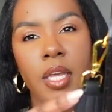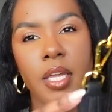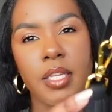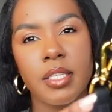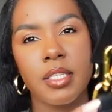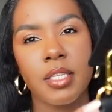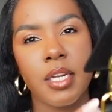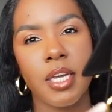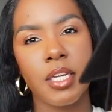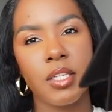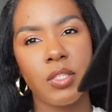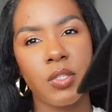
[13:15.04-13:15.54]

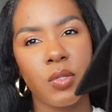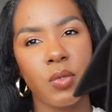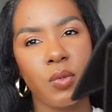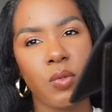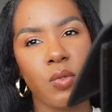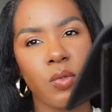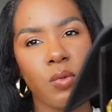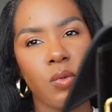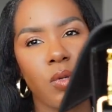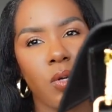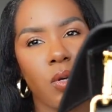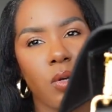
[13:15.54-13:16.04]
it's not too,
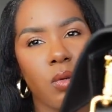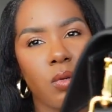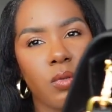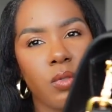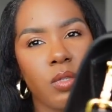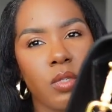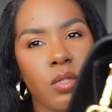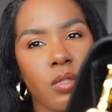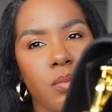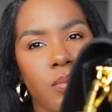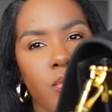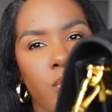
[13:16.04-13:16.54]
too gold
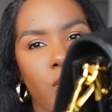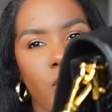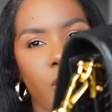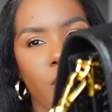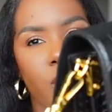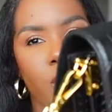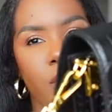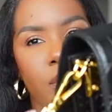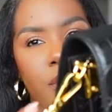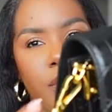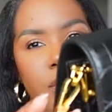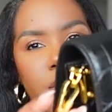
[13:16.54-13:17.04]
to the
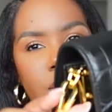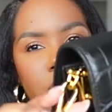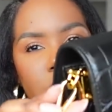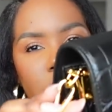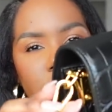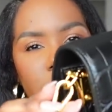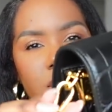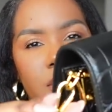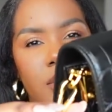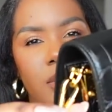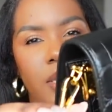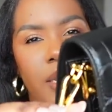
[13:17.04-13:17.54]
point where it
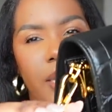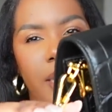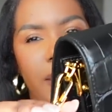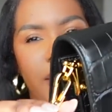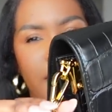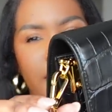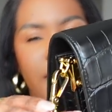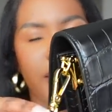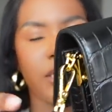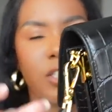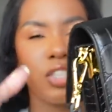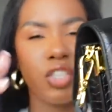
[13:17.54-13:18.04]
looks
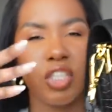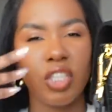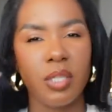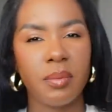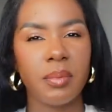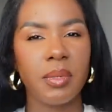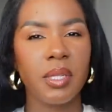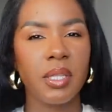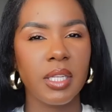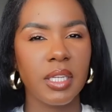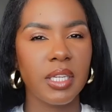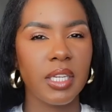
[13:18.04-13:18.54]
like that
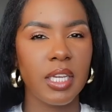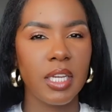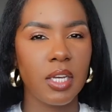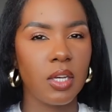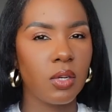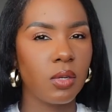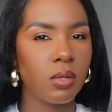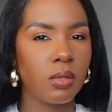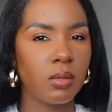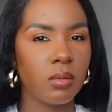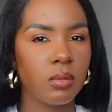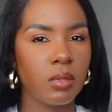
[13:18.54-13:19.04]
cheapy looking
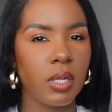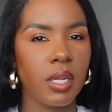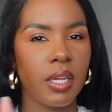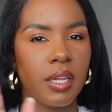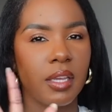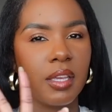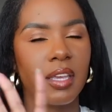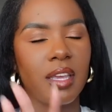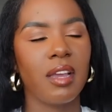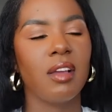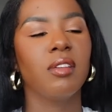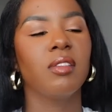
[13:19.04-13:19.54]
gold.
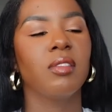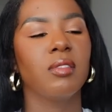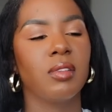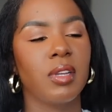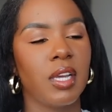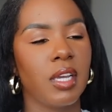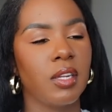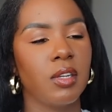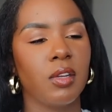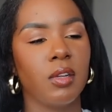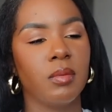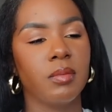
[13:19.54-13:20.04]
Like y'all know the
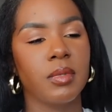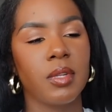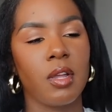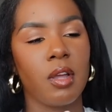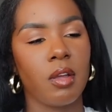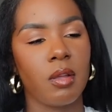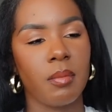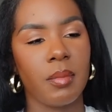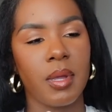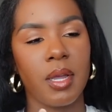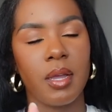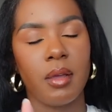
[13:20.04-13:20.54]
kind of gold I'm
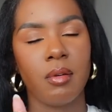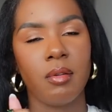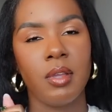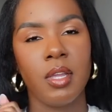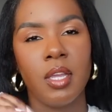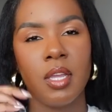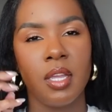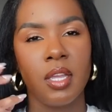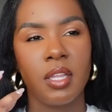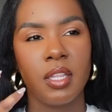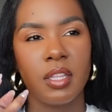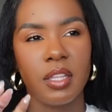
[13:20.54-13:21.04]
talking about
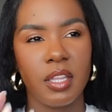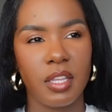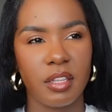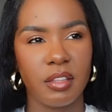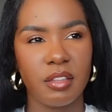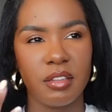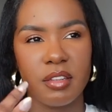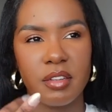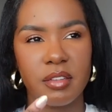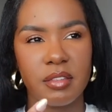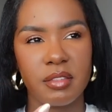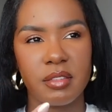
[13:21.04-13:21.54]

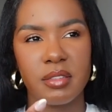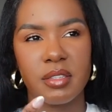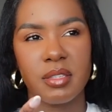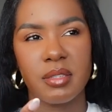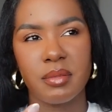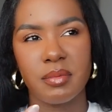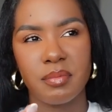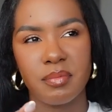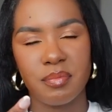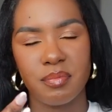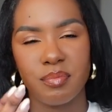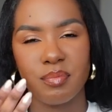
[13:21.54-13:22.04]
that
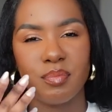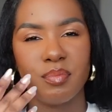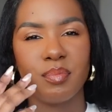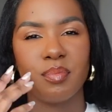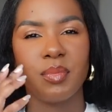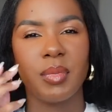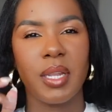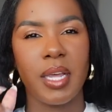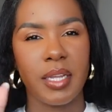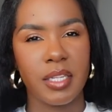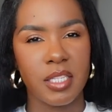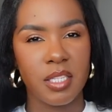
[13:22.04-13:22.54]
looks
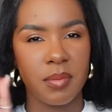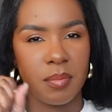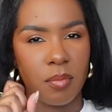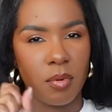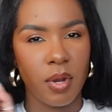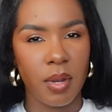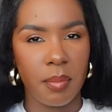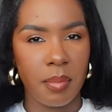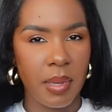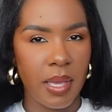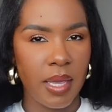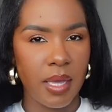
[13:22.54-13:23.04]
like
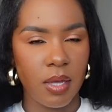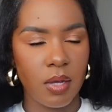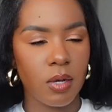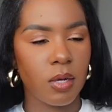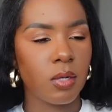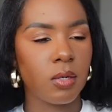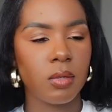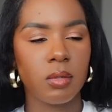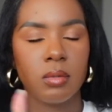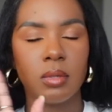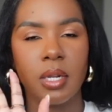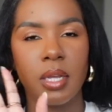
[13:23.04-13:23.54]
spray paint
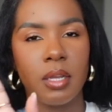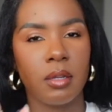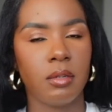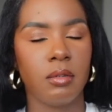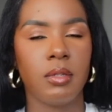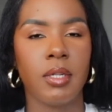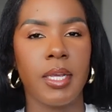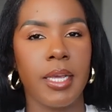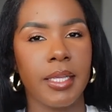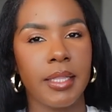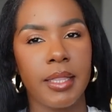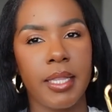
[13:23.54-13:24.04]
gold. I
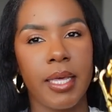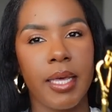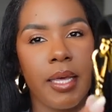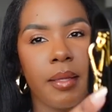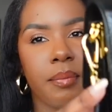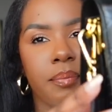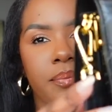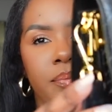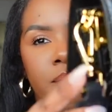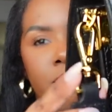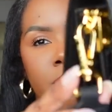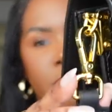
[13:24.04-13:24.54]
don't like
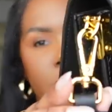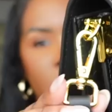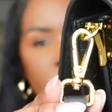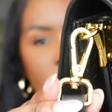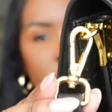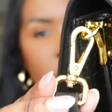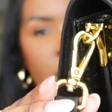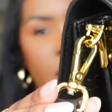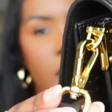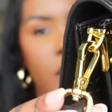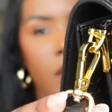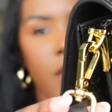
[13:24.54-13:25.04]
that.
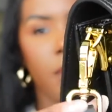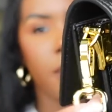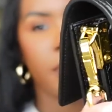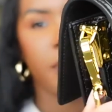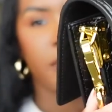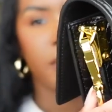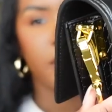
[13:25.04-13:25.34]
Um,